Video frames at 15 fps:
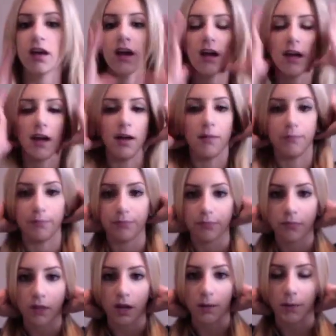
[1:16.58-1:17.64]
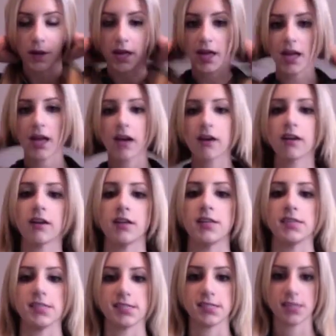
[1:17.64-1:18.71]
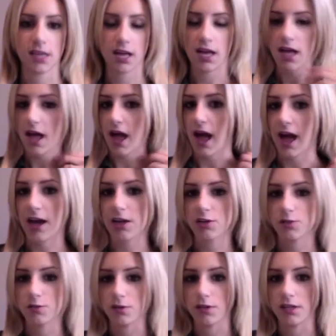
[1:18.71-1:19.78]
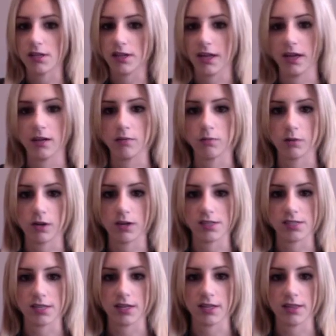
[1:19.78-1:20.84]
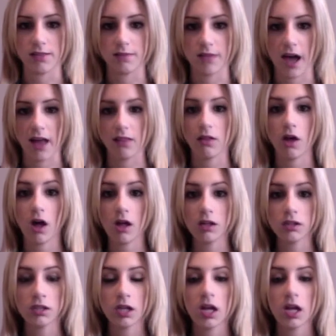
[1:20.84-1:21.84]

um, my hair is actually like, where is it? That long.